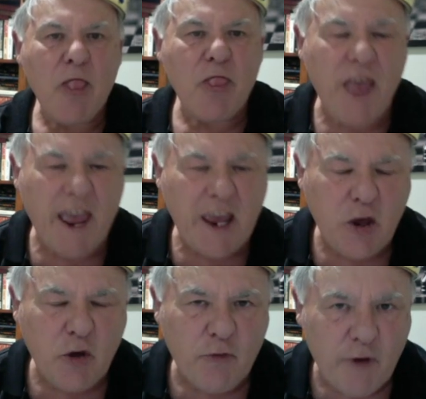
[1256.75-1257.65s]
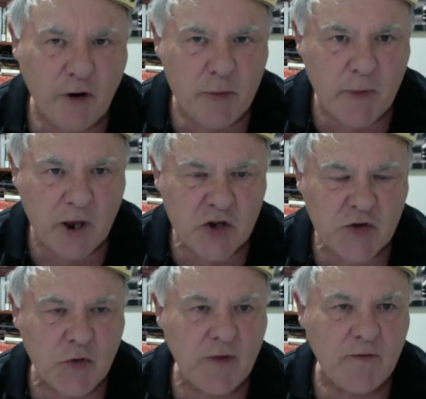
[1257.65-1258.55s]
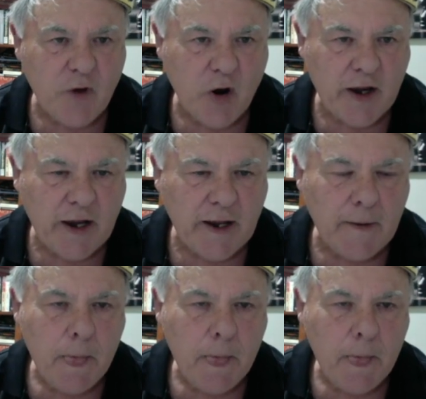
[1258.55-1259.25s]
thank you very much for inviting